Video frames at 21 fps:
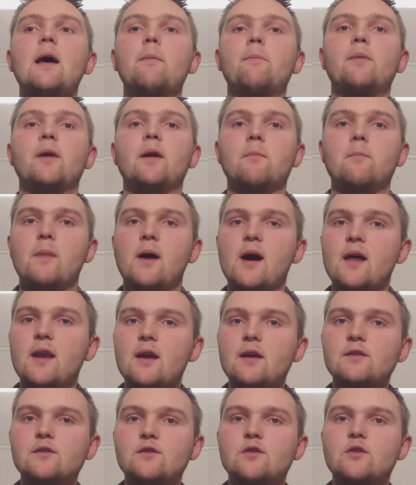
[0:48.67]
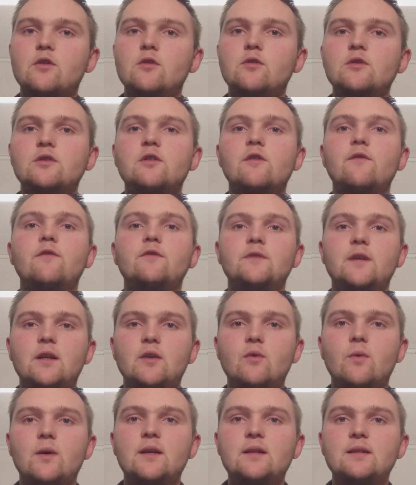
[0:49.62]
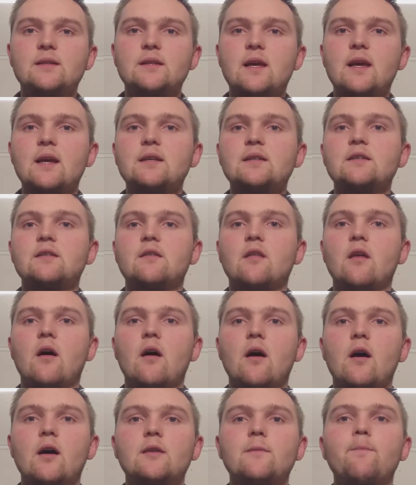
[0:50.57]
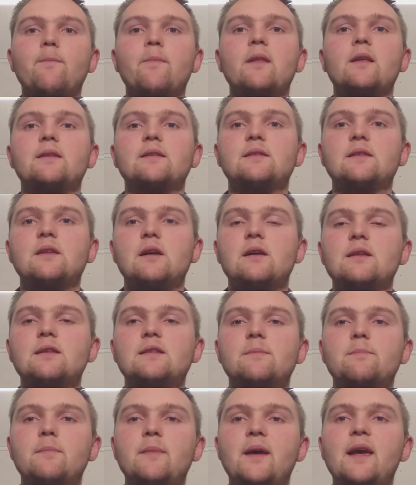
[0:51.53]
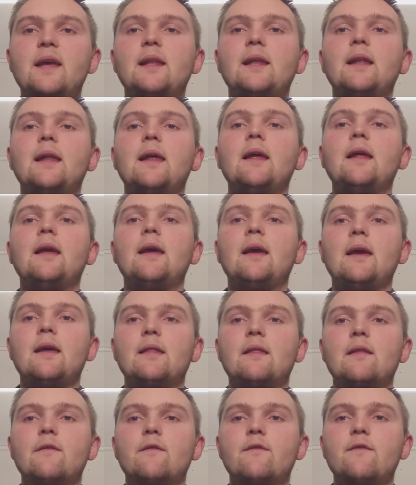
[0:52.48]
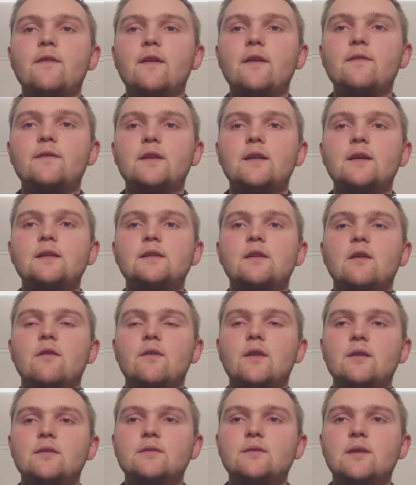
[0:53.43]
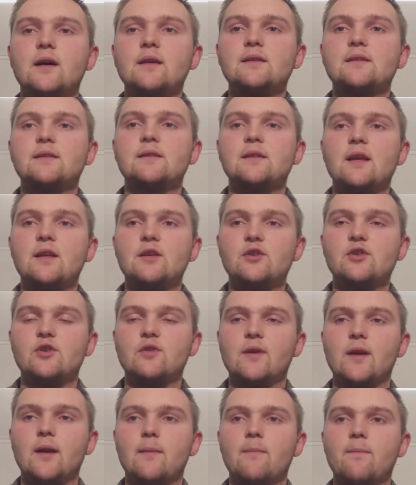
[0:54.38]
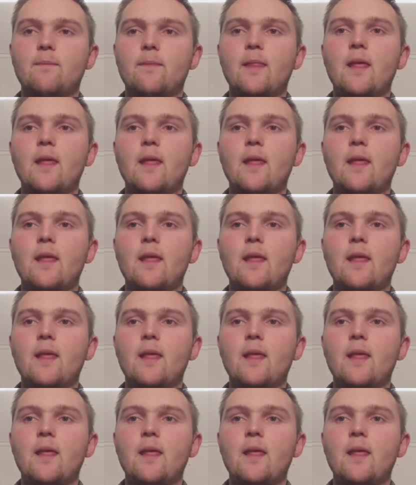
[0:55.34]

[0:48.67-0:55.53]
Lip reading: pragmatic schools of linguistics thought starts mainly in the 50s of the last century.